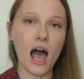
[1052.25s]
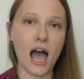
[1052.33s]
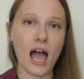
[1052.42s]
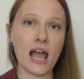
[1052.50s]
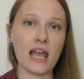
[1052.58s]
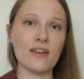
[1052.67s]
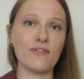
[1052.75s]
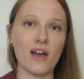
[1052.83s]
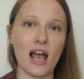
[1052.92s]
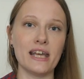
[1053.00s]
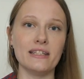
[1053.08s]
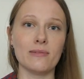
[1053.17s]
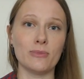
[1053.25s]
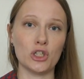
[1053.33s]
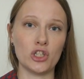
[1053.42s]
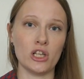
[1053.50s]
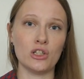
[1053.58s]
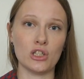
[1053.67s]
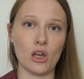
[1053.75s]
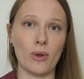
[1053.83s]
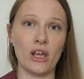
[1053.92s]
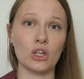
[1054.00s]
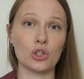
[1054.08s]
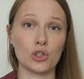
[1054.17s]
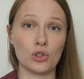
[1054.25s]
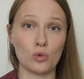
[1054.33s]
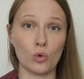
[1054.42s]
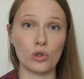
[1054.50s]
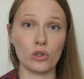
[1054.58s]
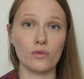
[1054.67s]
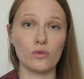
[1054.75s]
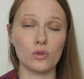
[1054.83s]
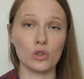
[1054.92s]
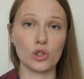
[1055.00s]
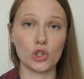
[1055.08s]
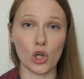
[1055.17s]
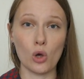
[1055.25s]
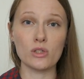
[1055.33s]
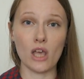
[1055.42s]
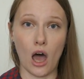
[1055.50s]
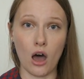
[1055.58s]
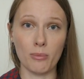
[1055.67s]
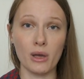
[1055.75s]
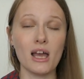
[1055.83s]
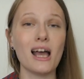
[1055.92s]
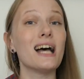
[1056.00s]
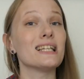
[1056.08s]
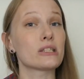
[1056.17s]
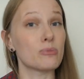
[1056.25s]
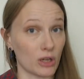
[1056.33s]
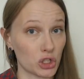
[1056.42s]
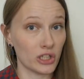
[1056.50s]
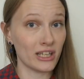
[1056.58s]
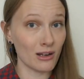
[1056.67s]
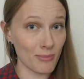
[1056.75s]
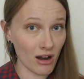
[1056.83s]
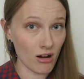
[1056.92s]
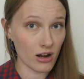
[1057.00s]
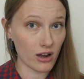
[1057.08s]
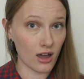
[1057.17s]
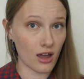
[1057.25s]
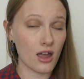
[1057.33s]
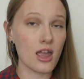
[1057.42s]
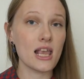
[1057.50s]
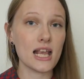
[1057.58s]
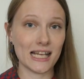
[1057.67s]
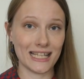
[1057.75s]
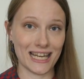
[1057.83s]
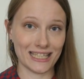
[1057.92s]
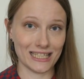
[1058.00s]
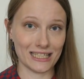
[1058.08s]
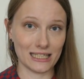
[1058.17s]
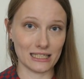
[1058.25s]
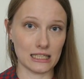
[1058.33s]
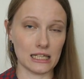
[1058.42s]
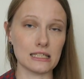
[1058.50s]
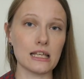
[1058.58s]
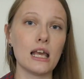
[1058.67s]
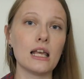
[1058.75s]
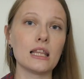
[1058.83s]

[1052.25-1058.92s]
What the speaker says: I find that machine sewing sort of shows up, especially in America, in the 1860s.